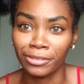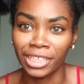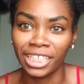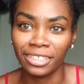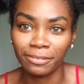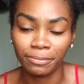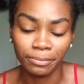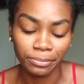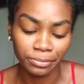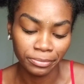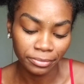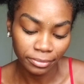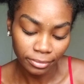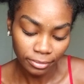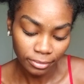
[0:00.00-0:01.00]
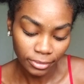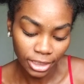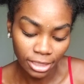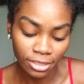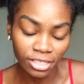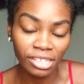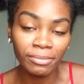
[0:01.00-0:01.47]
right?
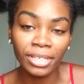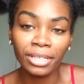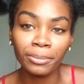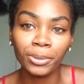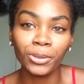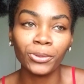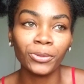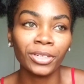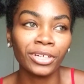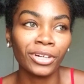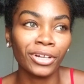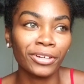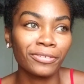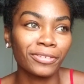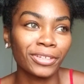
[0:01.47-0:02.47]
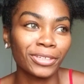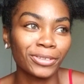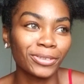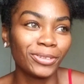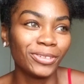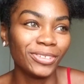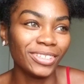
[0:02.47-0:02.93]
So I'm gonna pull one card for
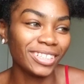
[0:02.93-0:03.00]
you